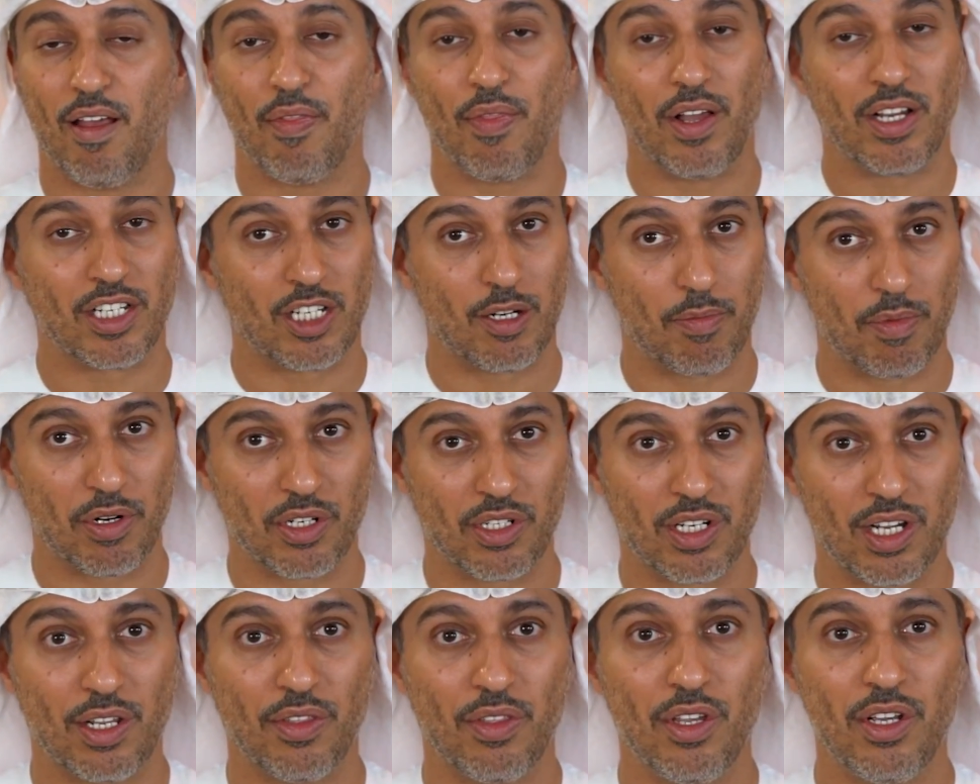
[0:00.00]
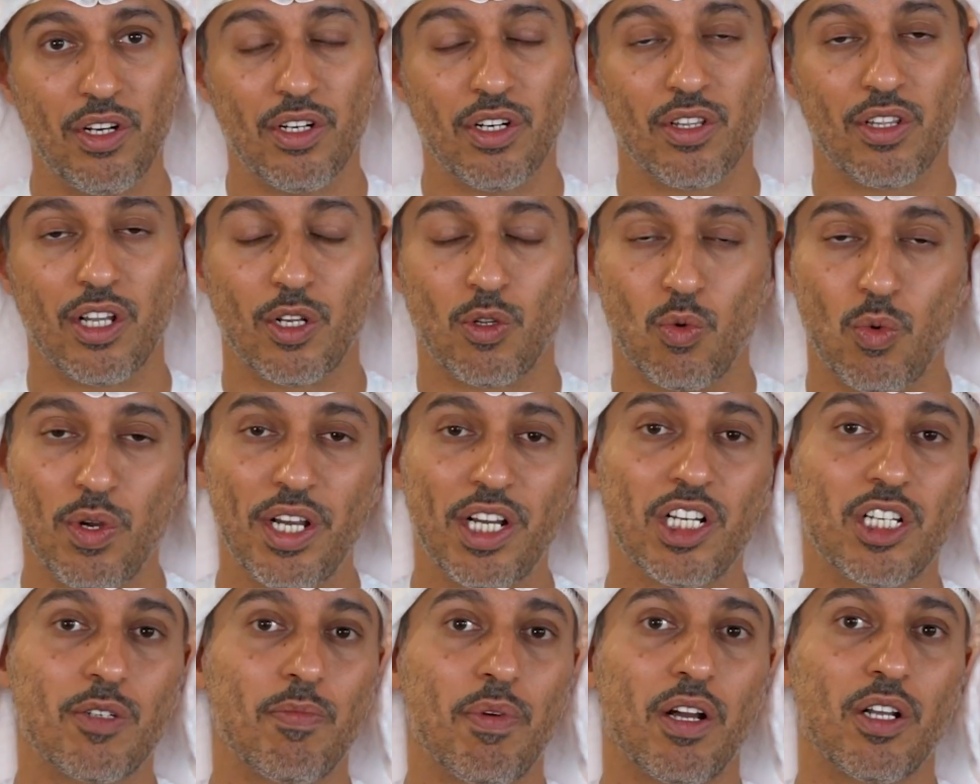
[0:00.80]
That's a percentage that we
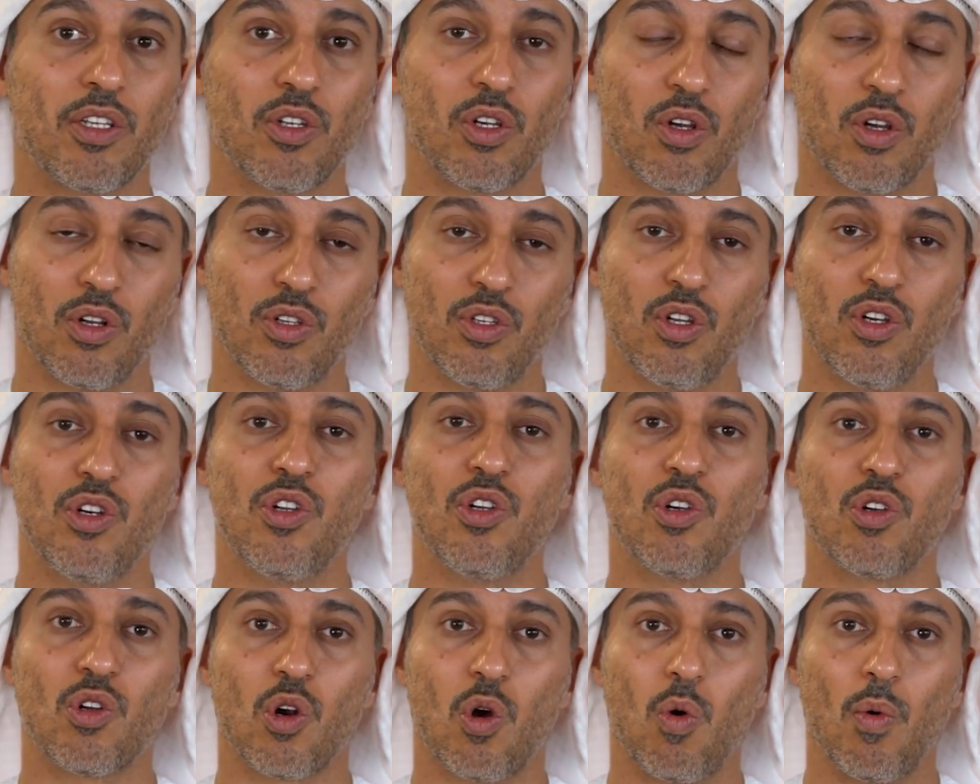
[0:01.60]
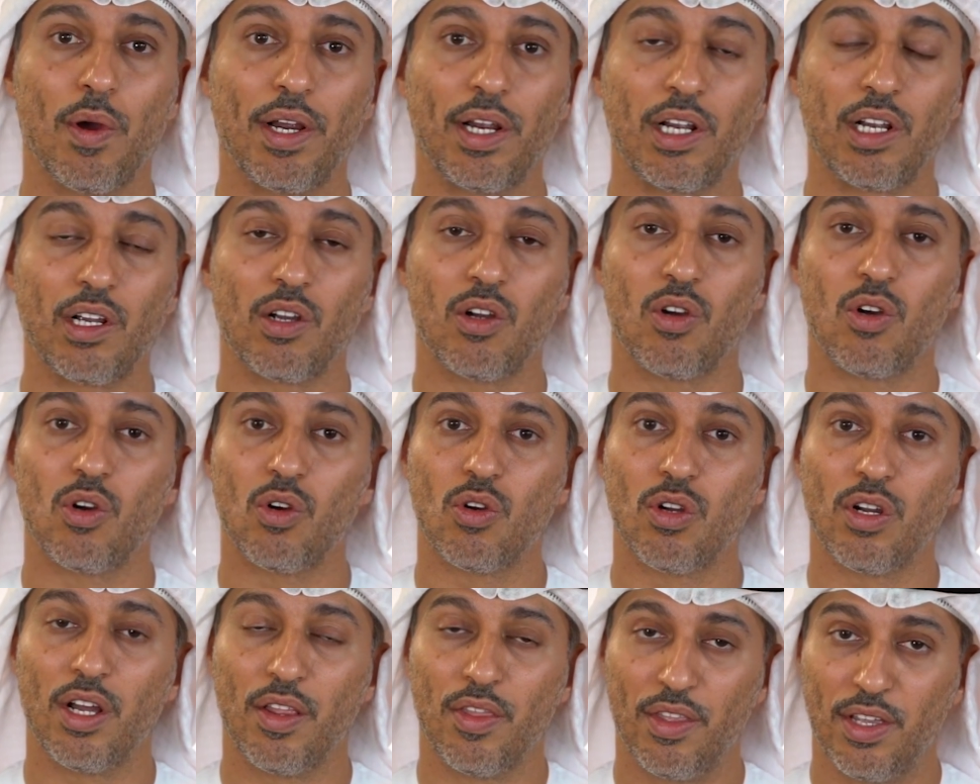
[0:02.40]
expect to continue growing
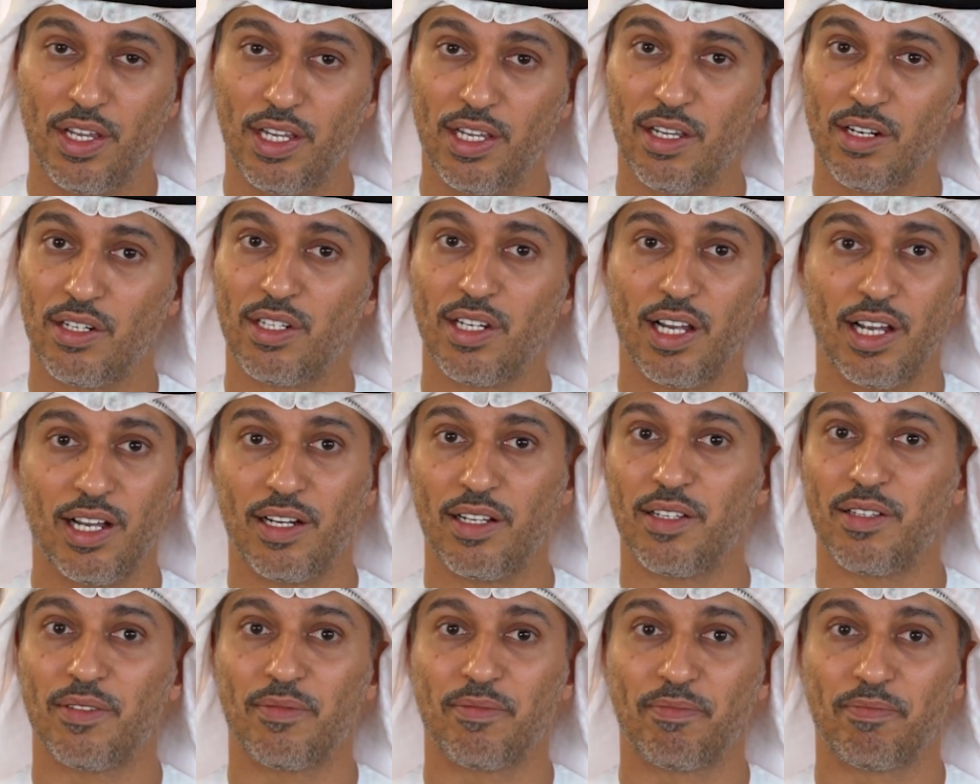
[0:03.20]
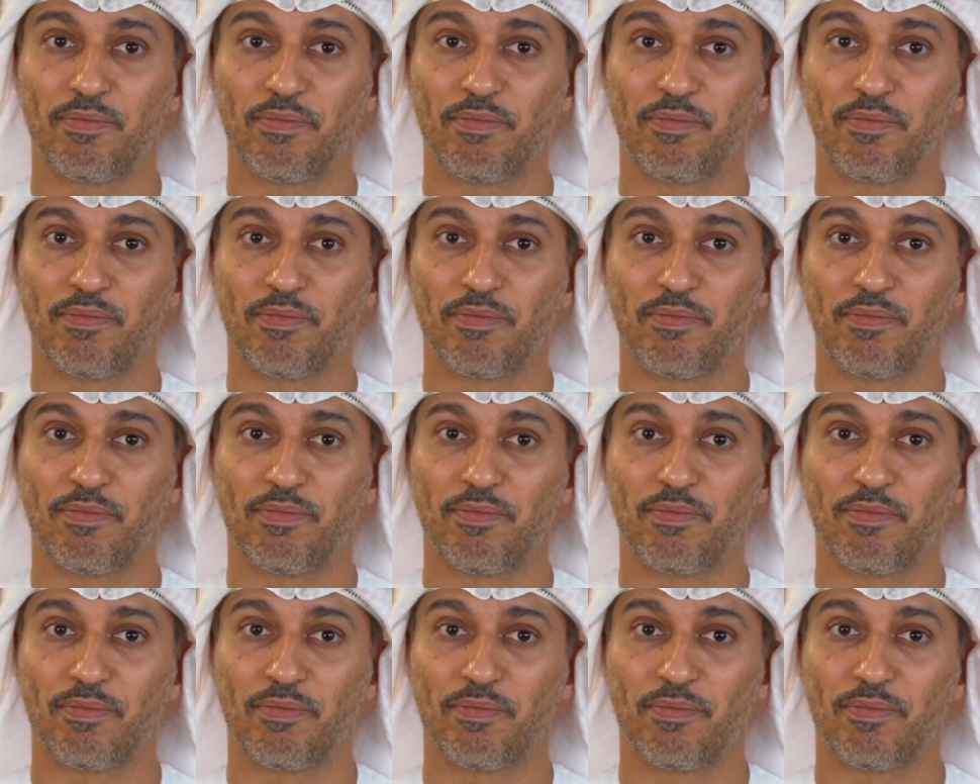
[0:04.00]
in the years ahead.